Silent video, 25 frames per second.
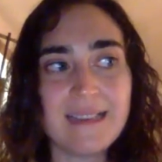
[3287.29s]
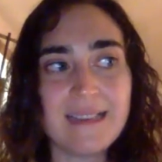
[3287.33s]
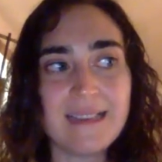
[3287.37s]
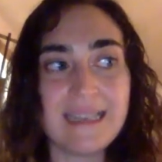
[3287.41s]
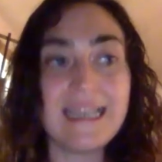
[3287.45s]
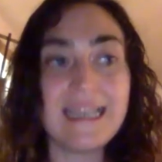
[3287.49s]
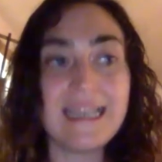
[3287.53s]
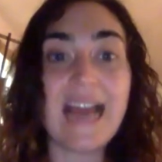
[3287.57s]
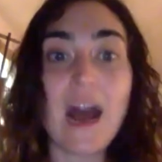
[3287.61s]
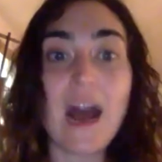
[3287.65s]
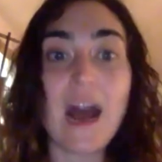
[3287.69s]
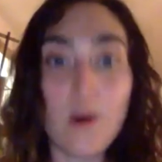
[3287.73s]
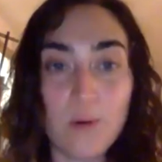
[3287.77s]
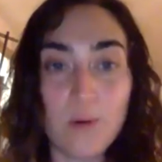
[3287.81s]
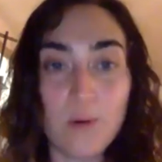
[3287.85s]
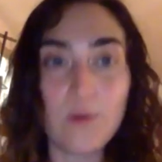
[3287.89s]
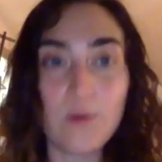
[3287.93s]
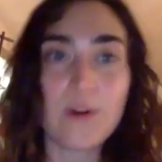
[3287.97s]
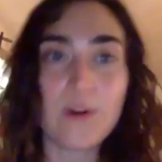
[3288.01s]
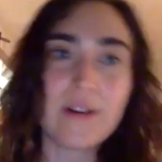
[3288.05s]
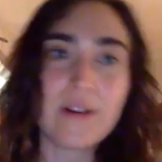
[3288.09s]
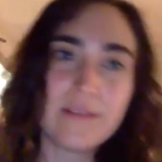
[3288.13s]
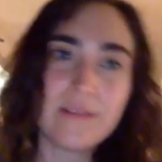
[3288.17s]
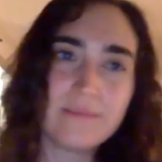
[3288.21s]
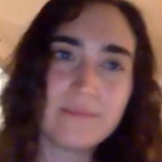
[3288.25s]
now
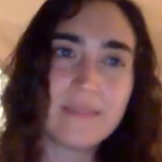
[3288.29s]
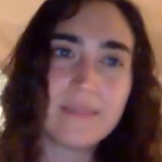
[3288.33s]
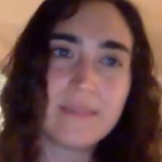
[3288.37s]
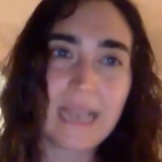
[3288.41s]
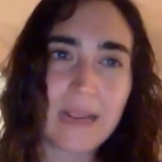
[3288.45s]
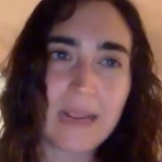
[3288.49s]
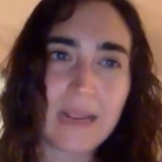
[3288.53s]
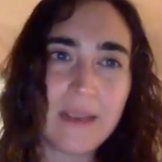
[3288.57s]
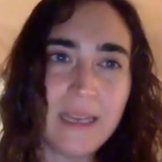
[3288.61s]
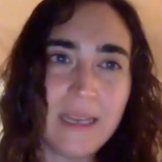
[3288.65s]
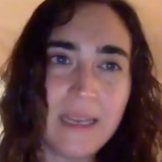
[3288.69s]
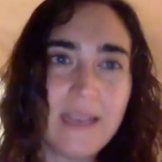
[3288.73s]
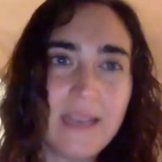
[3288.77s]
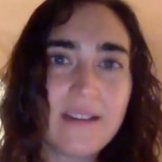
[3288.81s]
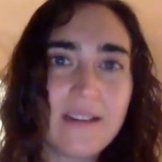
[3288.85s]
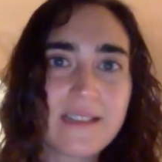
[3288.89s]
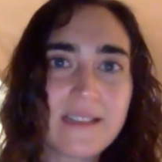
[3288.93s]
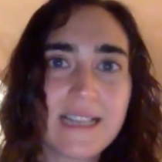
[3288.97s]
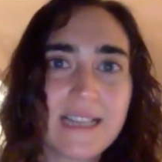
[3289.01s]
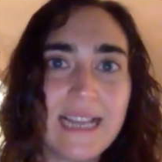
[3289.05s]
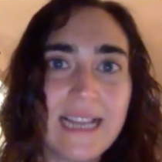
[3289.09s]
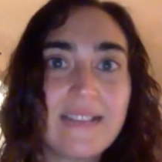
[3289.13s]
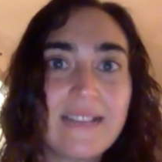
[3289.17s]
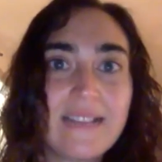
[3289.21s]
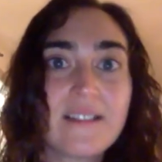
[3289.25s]
or like years
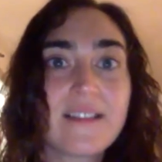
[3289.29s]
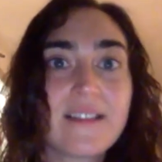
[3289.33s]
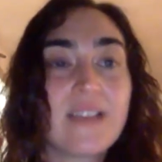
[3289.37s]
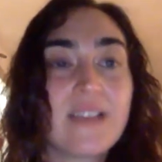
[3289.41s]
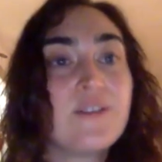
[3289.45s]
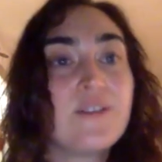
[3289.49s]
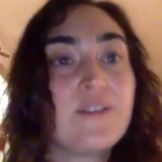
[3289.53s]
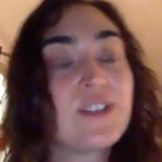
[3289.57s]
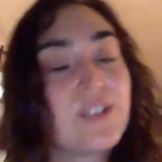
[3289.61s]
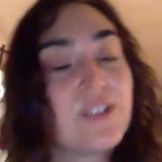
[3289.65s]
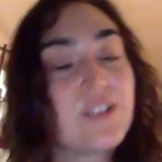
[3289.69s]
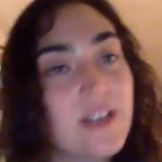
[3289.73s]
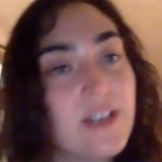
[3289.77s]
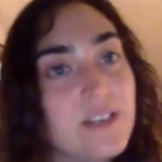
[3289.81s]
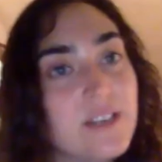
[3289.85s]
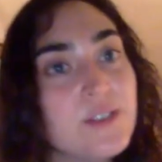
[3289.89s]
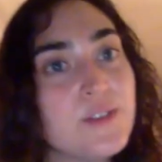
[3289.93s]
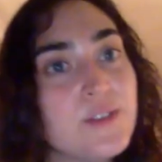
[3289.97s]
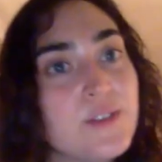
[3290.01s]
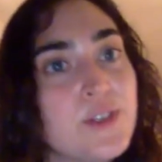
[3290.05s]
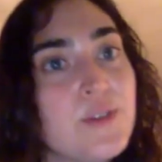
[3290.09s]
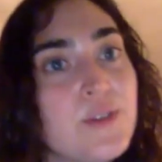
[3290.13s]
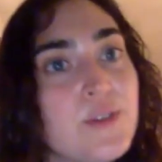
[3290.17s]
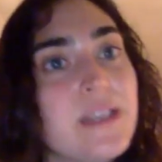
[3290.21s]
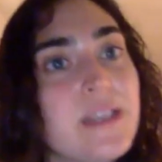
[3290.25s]
later they returned to
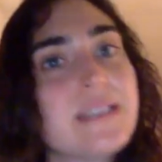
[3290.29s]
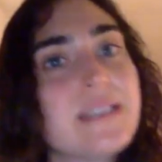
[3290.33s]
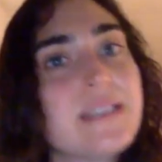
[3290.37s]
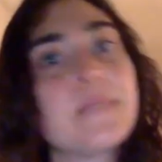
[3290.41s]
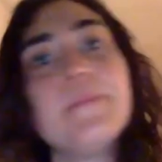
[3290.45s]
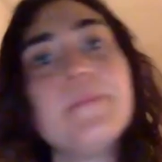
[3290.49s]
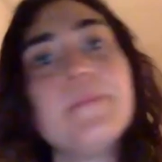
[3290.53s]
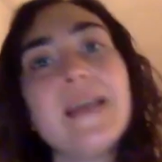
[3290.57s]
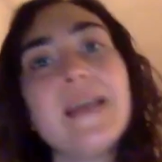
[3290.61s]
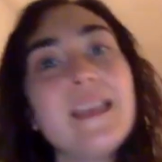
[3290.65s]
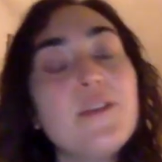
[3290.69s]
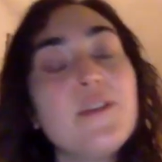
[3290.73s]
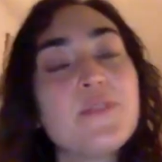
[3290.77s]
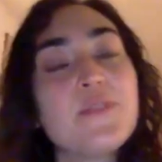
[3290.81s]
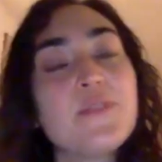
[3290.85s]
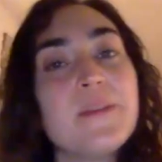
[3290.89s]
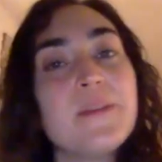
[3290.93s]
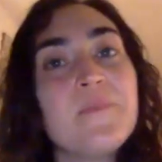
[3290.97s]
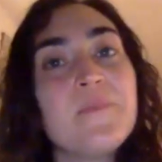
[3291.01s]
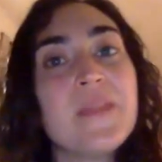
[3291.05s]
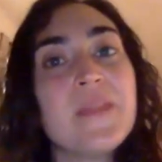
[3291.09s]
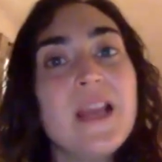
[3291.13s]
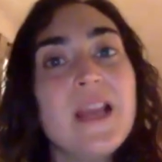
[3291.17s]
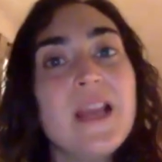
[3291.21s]
judaism many of them